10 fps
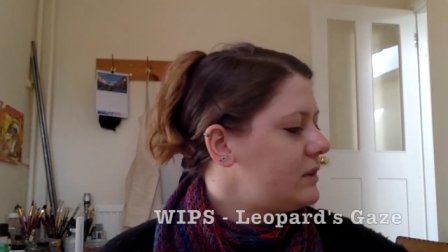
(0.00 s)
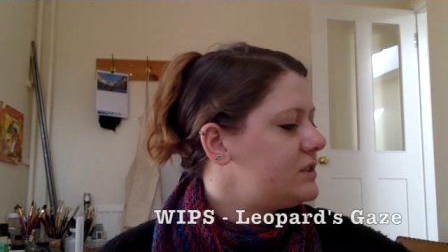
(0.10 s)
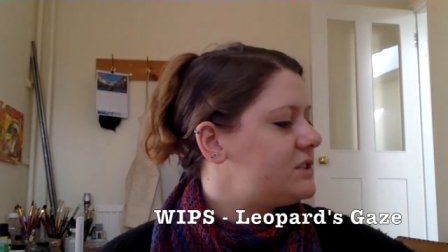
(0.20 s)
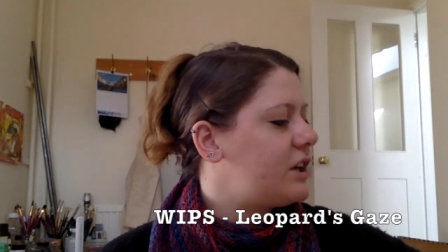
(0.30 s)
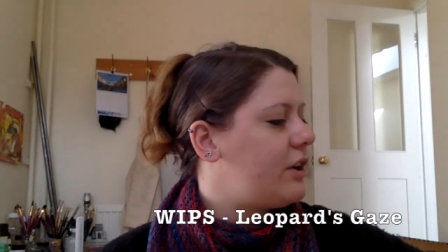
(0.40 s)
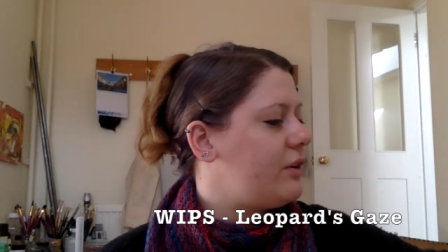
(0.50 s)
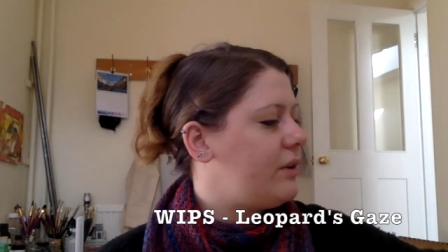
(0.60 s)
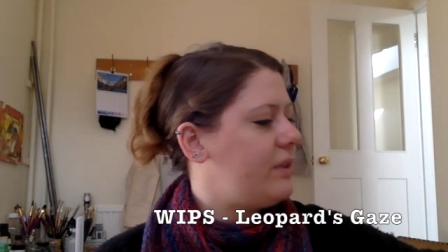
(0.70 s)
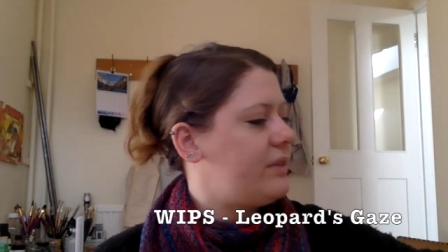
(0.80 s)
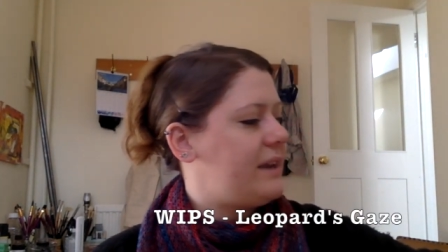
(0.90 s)
so
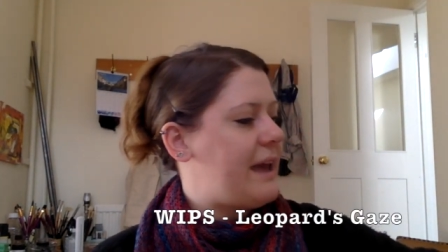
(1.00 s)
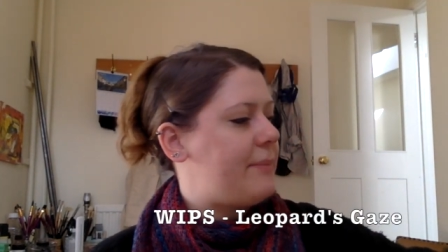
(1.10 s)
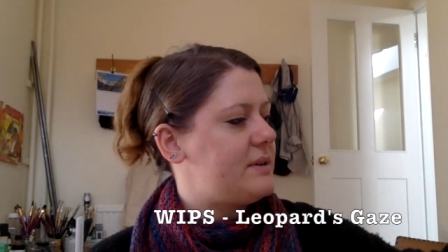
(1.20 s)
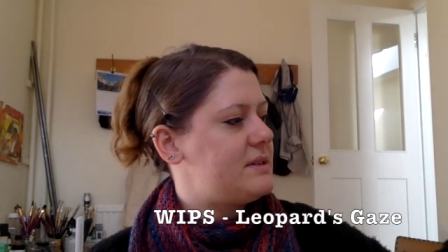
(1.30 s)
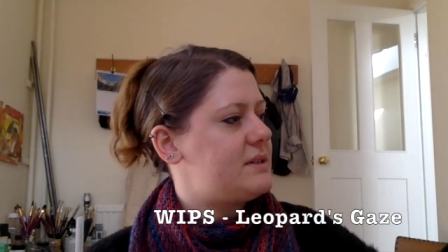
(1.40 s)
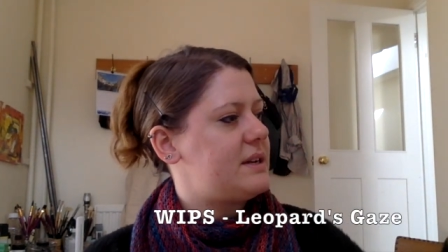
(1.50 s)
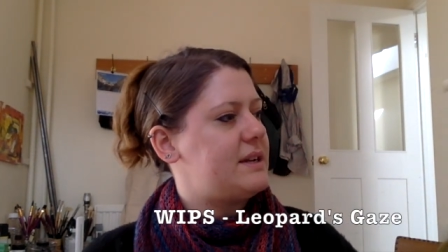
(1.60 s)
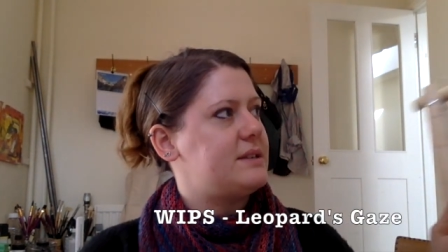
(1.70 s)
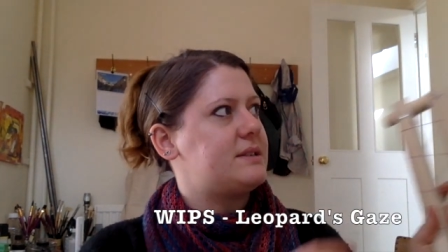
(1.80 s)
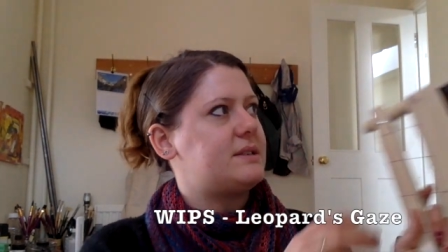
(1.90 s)
the leopard
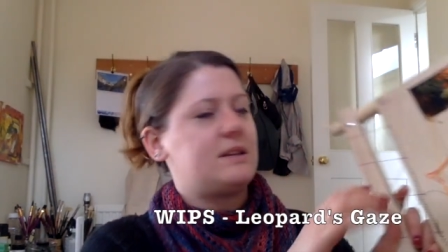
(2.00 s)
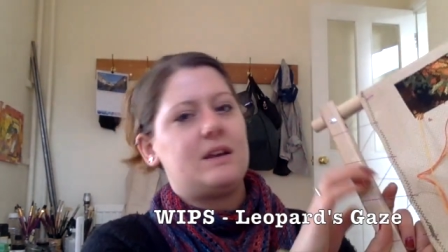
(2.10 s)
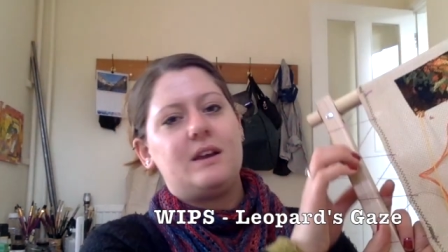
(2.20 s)
is